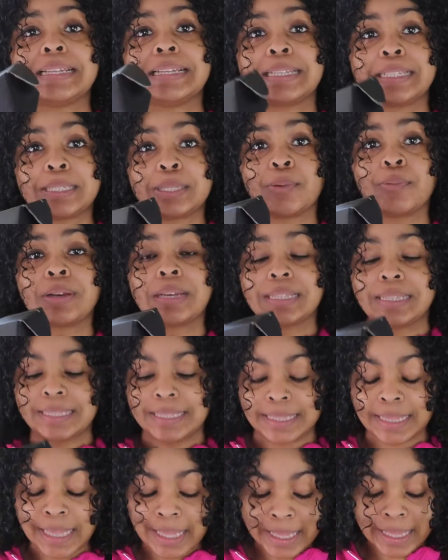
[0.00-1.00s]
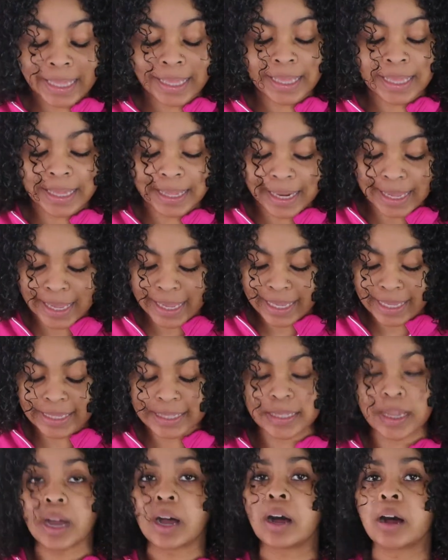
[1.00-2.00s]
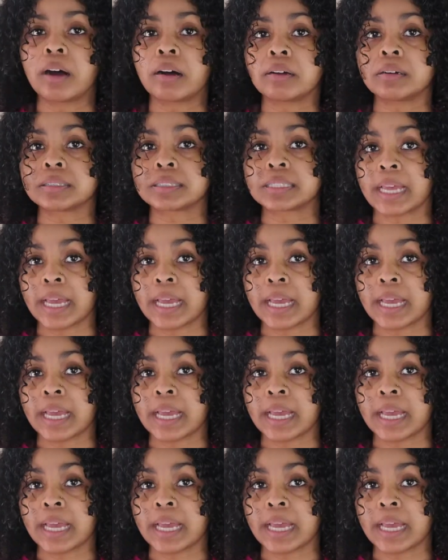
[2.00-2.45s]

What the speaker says: is doing its thing. It has all